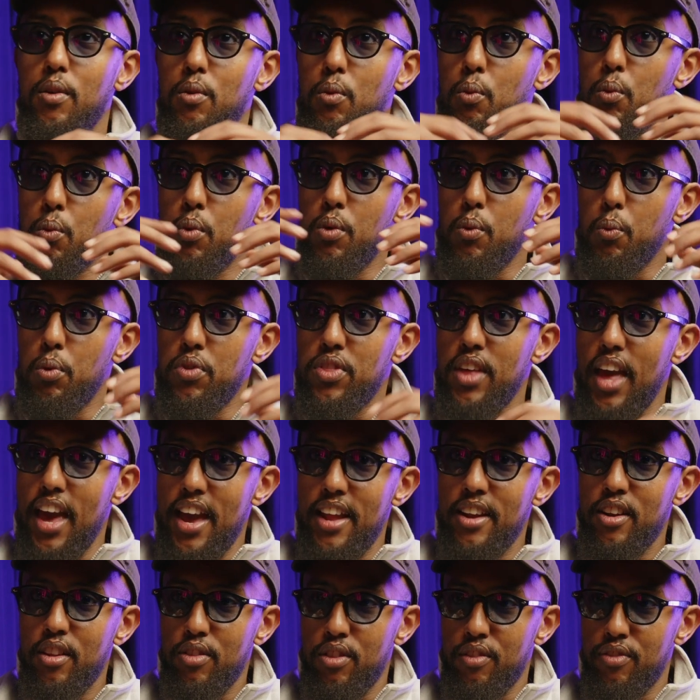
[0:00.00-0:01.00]
with the
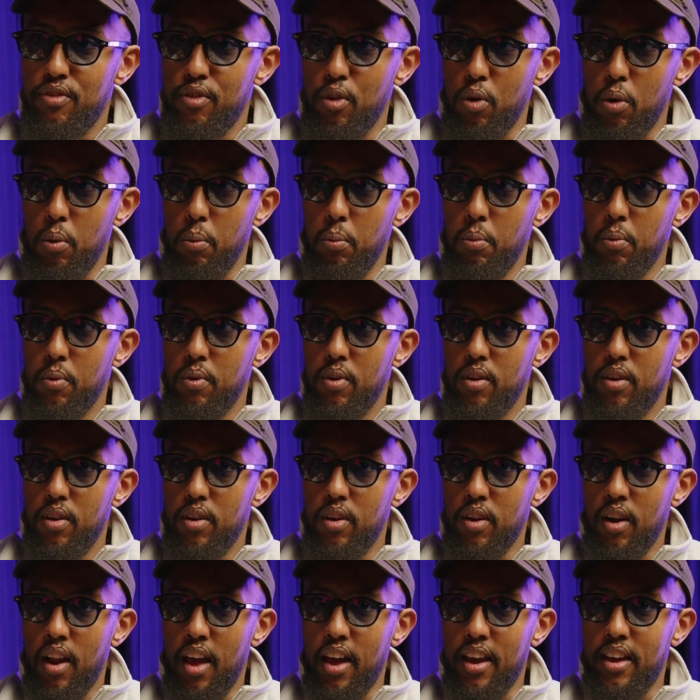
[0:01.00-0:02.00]
end of the film,
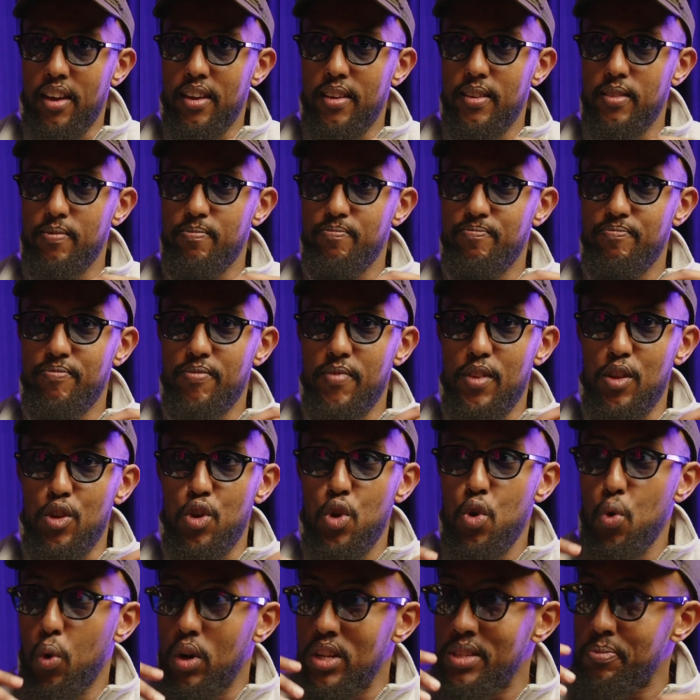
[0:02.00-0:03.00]

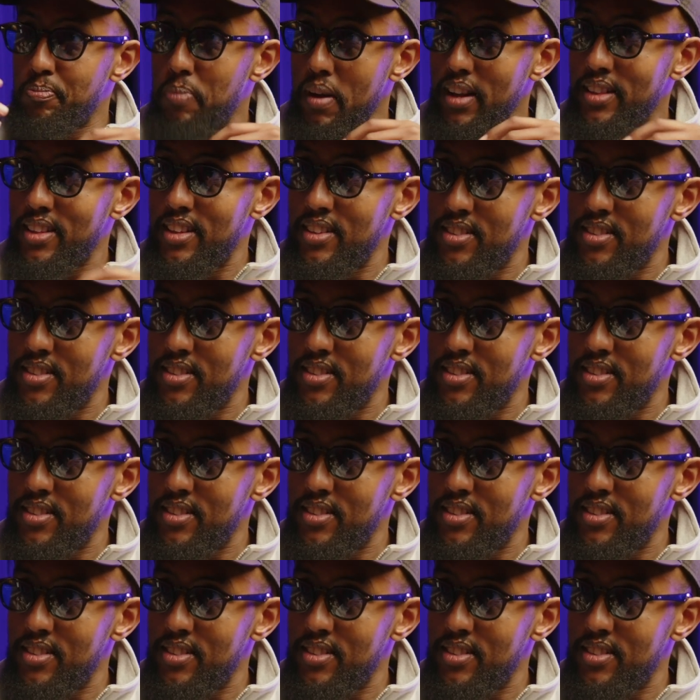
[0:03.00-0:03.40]
you're expecting